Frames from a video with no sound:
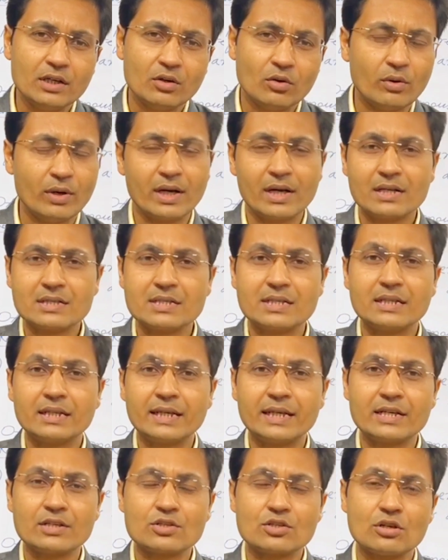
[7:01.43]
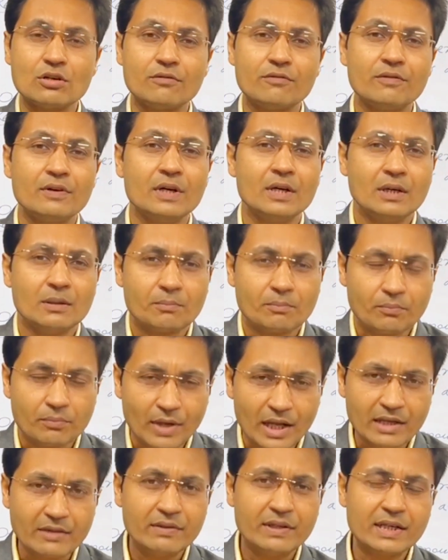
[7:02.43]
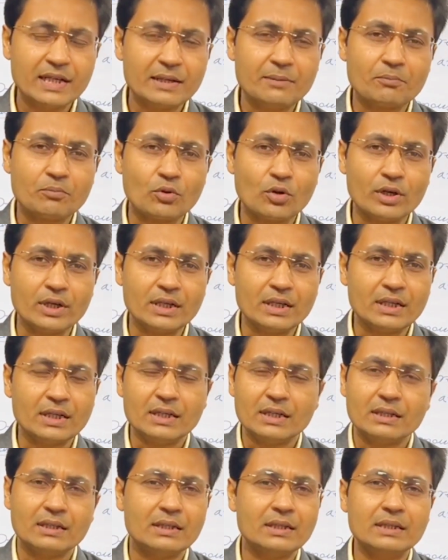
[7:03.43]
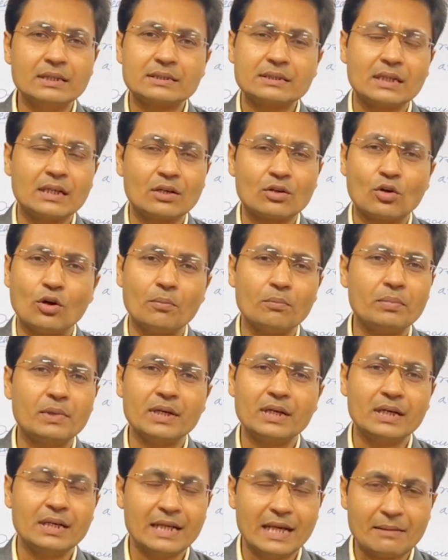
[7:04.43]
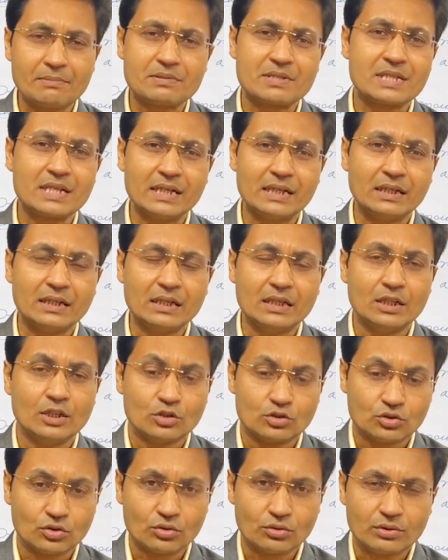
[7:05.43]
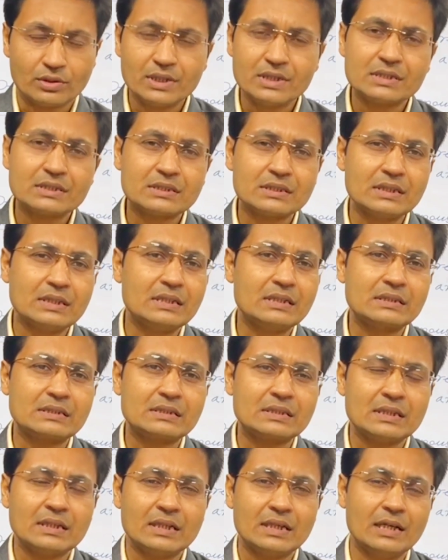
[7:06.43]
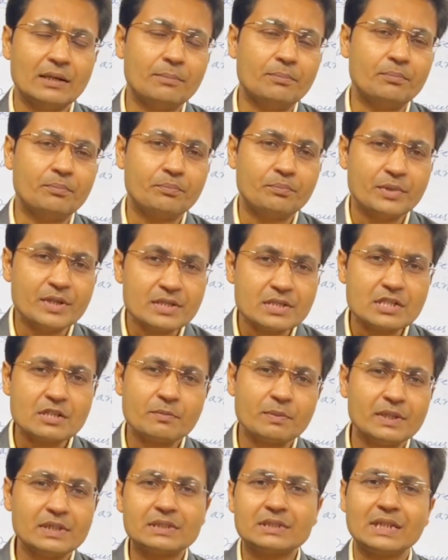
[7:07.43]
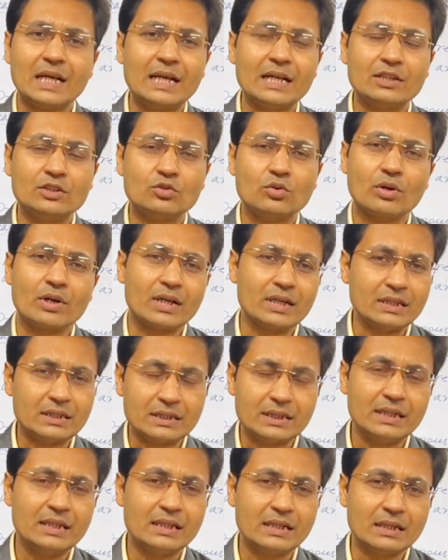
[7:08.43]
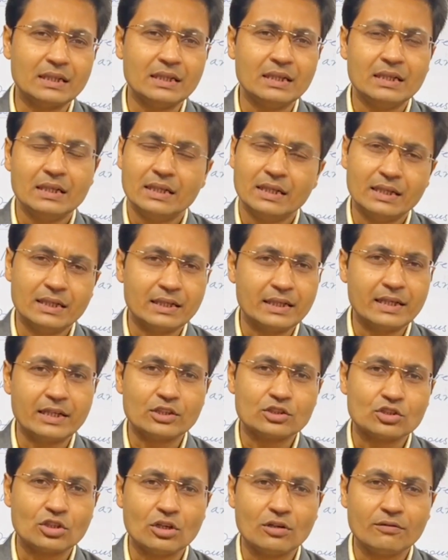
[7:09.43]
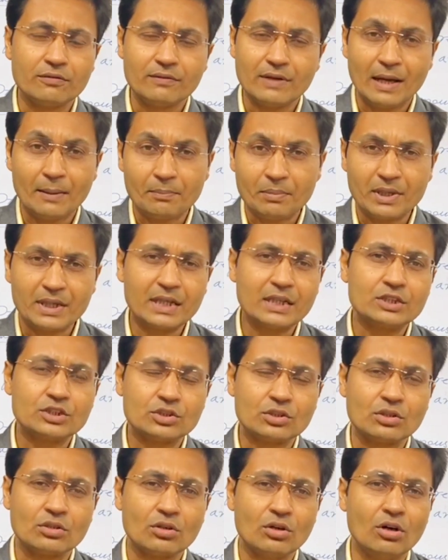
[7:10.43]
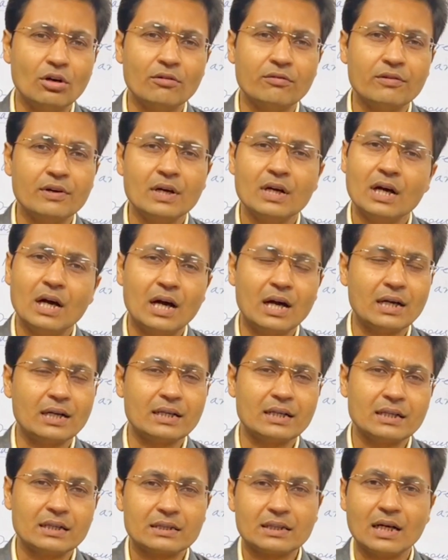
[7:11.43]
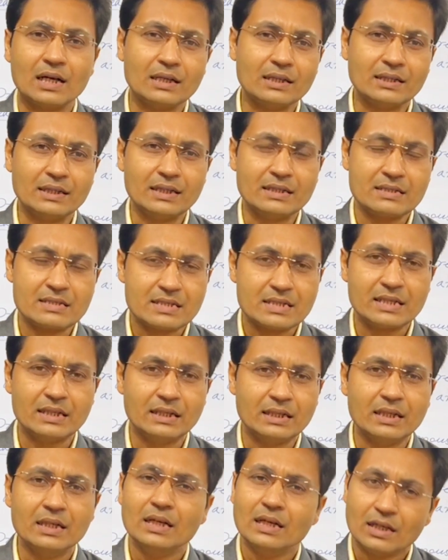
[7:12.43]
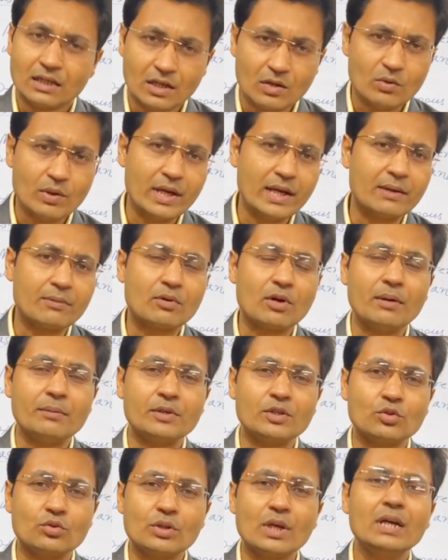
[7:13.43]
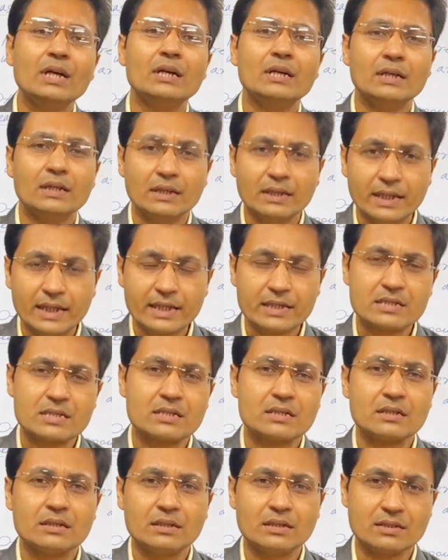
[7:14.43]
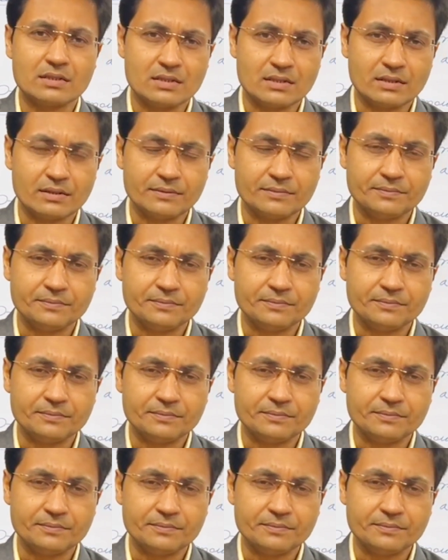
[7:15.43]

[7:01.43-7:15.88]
whereas in case of private employee, these are completely absent. So this is a principal challenge, what I think, in case of application of Article 39C. Now I am coming to the next reason.